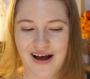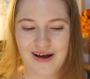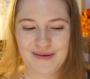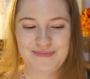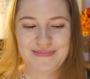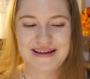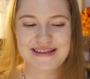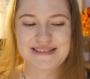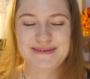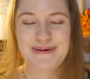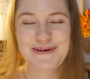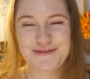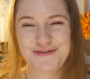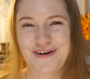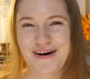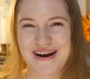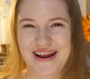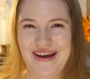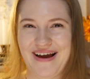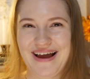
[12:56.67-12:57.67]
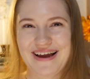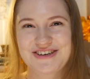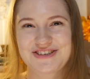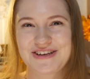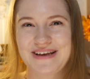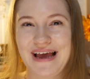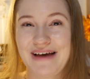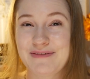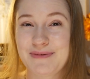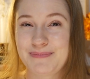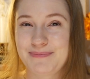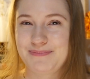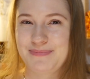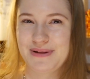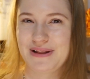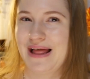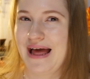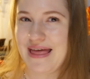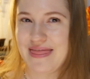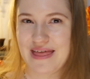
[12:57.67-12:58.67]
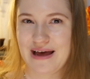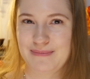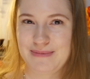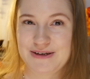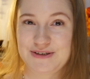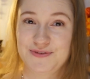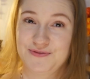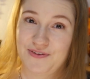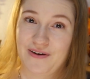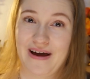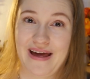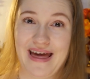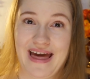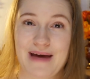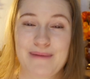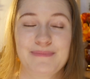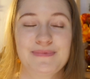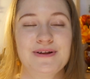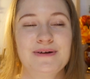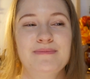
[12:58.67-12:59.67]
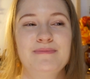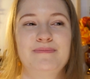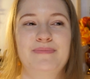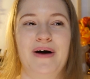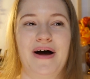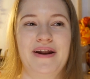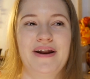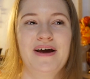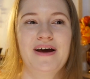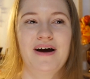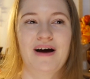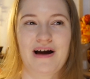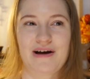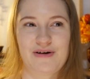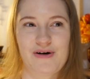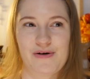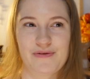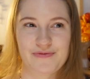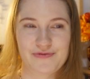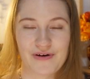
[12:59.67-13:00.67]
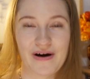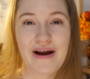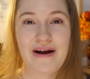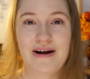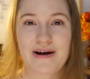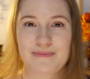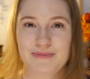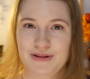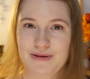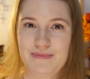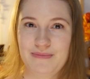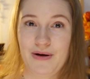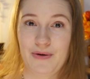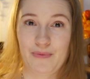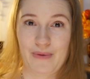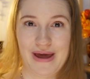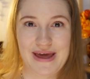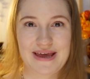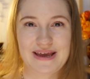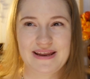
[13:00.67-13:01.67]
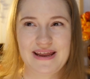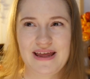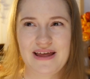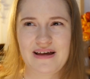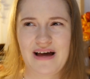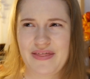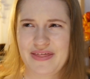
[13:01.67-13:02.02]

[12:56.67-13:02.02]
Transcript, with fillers: Um, it's a bit funny. I actually haven't played that much Fire Emblem, but I got Fire Emblem Awakening.